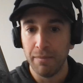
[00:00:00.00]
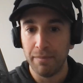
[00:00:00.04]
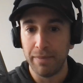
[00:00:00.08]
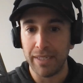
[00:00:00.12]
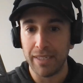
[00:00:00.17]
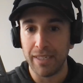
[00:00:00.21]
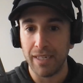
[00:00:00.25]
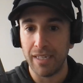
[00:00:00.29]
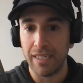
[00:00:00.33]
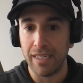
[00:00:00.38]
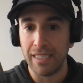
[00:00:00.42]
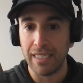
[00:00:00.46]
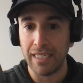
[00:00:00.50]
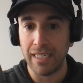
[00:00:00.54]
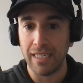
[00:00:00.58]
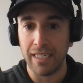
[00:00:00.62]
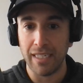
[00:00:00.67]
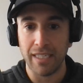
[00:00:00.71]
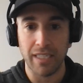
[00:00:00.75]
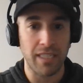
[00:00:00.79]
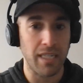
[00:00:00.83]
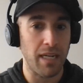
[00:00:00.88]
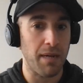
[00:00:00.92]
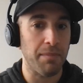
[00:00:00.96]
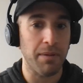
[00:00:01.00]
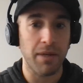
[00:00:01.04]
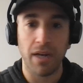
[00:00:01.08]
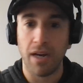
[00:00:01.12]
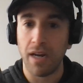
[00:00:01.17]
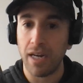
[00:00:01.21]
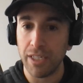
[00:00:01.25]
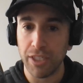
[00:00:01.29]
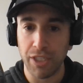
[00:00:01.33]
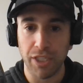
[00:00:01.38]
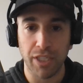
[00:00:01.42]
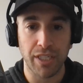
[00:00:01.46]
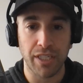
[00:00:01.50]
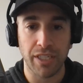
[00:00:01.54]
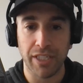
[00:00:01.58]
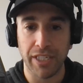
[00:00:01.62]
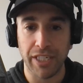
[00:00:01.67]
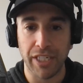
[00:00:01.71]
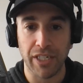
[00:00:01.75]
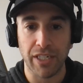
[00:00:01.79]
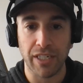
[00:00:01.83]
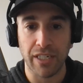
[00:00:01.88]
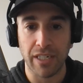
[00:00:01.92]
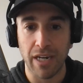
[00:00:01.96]
Because
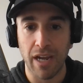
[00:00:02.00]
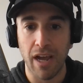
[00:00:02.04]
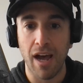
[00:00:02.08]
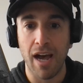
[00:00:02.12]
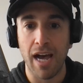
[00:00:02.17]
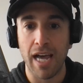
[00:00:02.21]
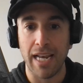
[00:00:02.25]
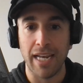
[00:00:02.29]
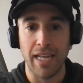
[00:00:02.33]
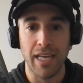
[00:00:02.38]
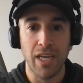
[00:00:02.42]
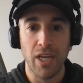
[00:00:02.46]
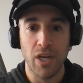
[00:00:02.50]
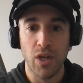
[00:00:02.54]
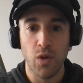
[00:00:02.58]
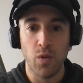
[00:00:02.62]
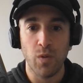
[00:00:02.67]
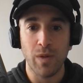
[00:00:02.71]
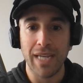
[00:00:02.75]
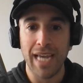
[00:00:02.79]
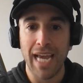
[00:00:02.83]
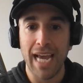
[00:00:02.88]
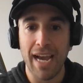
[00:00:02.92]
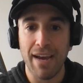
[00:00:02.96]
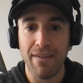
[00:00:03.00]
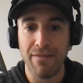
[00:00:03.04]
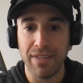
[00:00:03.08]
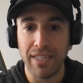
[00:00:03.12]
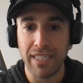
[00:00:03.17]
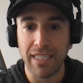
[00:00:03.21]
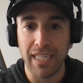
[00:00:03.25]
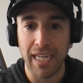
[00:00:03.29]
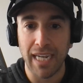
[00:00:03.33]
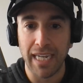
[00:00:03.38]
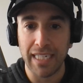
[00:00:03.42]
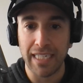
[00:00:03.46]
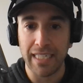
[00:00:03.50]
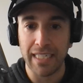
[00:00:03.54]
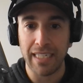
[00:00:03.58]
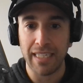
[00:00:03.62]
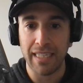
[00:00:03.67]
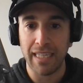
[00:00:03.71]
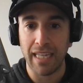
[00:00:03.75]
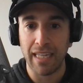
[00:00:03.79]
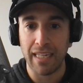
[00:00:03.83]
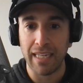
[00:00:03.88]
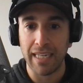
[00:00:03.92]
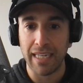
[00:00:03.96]
subconsciously or not, we have this
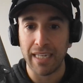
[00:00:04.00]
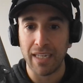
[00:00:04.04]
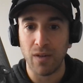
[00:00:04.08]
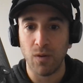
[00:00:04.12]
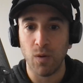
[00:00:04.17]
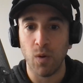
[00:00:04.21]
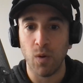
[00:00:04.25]
idea that, like,